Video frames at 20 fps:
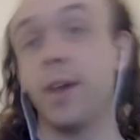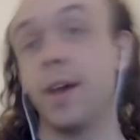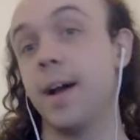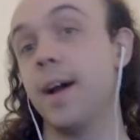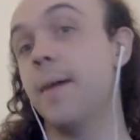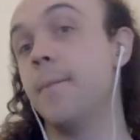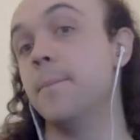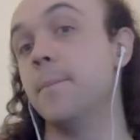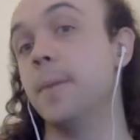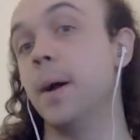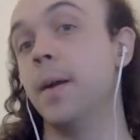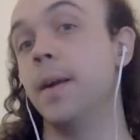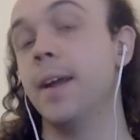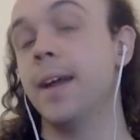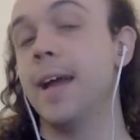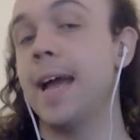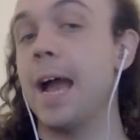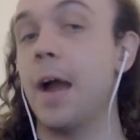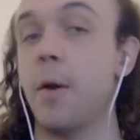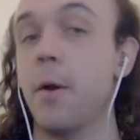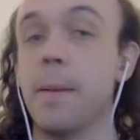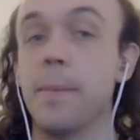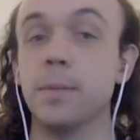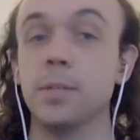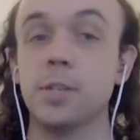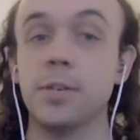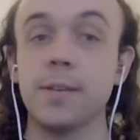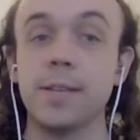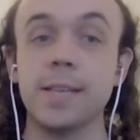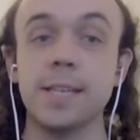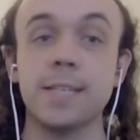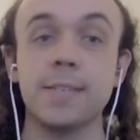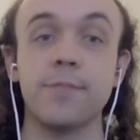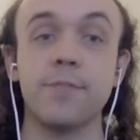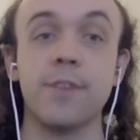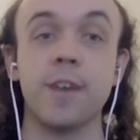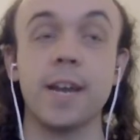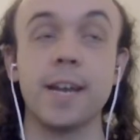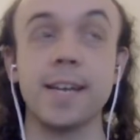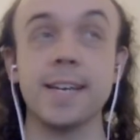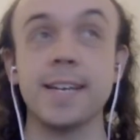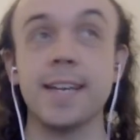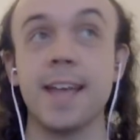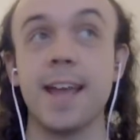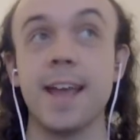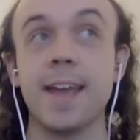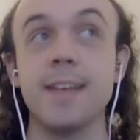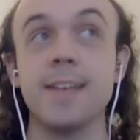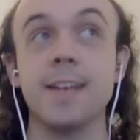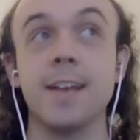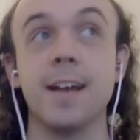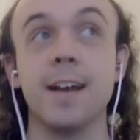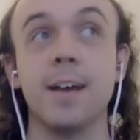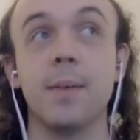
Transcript: But how are people doing this fine day,